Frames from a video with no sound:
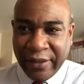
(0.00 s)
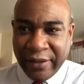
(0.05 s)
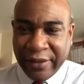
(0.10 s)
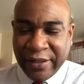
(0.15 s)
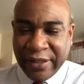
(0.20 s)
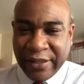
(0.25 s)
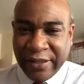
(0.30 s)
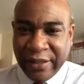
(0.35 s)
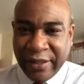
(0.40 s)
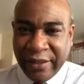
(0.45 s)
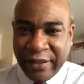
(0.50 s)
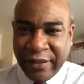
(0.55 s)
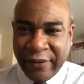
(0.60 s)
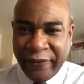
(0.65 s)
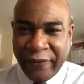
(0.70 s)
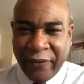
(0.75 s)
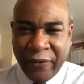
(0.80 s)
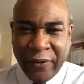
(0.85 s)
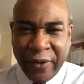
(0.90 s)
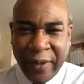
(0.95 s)

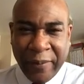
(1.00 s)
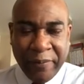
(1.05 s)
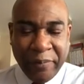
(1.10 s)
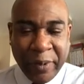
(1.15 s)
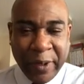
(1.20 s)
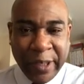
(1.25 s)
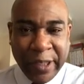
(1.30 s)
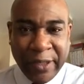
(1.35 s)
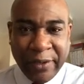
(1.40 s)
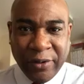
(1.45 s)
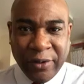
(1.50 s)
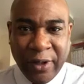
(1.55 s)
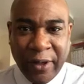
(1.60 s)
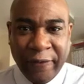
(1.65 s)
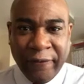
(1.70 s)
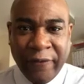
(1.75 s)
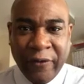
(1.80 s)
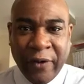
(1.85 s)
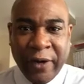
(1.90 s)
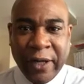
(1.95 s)
4MP,
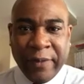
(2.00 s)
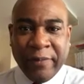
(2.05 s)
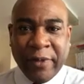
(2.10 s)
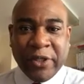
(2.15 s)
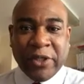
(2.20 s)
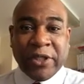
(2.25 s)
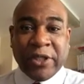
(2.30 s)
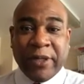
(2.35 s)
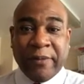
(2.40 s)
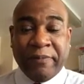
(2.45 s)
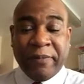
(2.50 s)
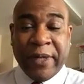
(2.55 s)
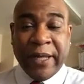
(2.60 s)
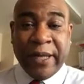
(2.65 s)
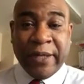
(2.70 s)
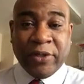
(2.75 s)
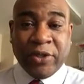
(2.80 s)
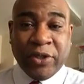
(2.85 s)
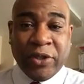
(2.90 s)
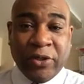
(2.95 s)
not very much
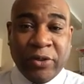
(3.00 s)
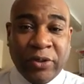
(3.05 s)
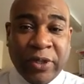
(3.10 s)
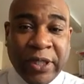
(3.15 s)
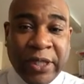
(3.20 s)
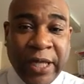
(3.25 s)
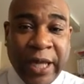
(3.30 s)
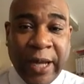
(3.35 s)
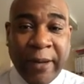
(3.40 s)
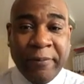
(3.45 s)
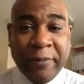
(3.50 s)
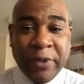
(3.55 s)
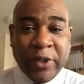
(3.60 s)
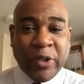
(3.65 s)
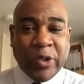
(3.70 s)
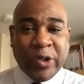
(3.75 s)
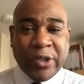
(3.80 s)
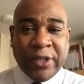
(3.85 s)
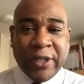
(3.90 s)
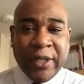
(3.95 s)
compared to the
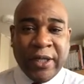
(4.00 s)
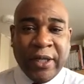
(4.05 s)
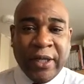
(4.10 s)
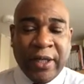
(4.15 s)
cameras